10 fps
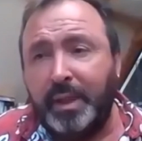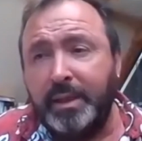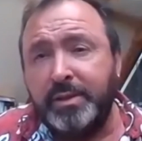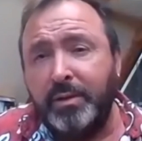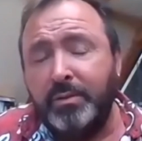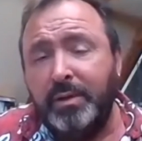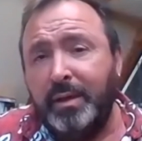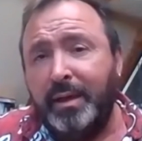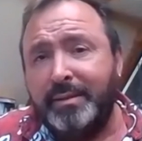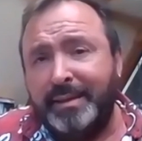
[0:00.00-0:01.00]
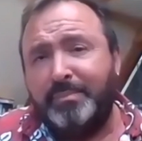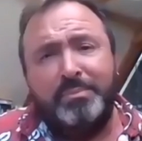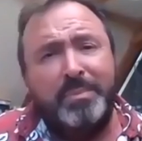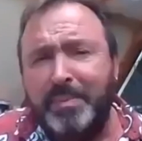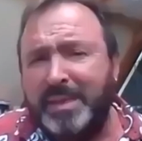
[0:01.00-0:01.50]
So
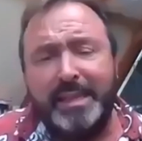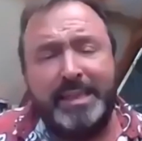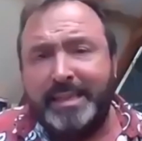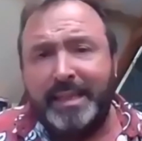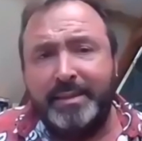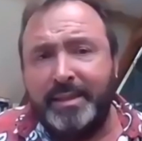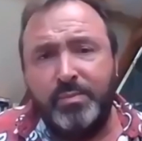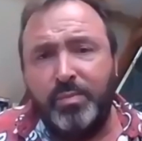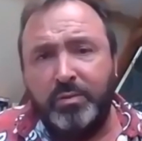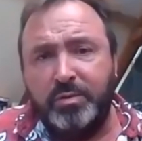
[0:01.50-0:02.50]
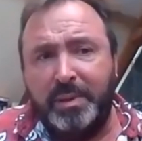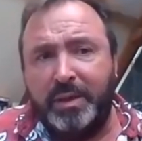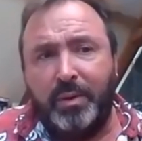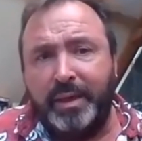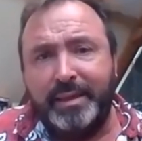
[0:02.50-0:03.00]
maybe city centres won't be
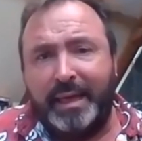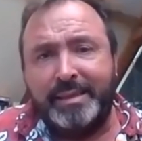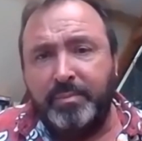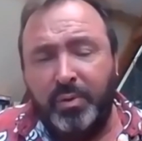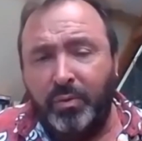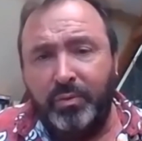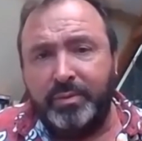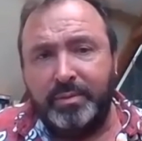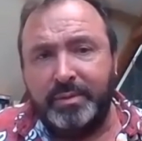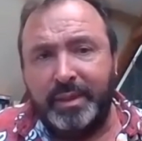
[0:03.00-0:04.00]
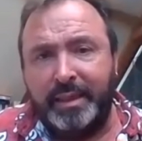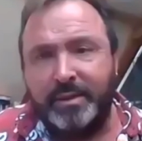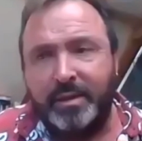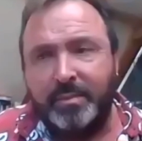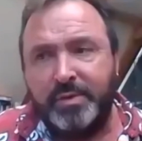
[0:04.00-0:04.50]
quite as important in
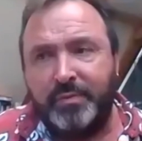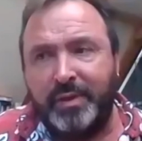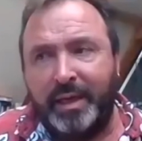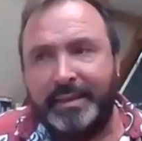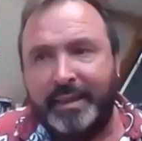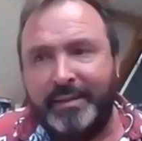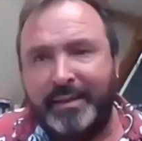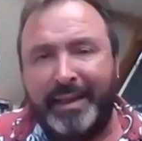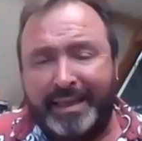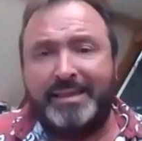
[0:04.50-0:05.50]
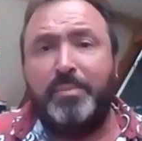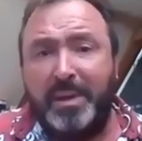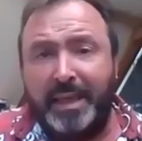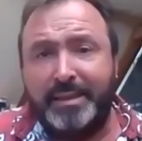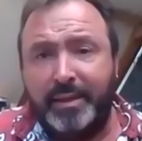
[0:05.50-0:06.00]
terms of the idea that that's the
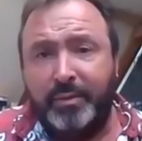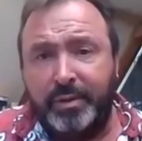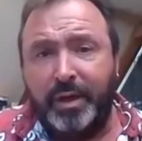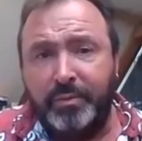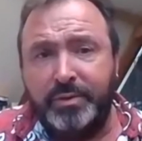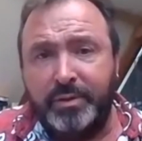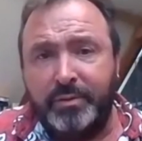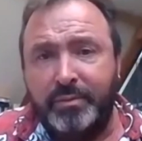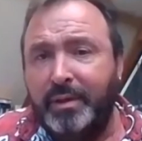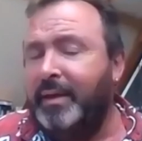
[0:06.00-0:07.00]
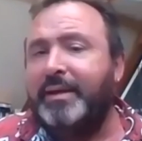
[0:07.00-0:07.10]
place that you go to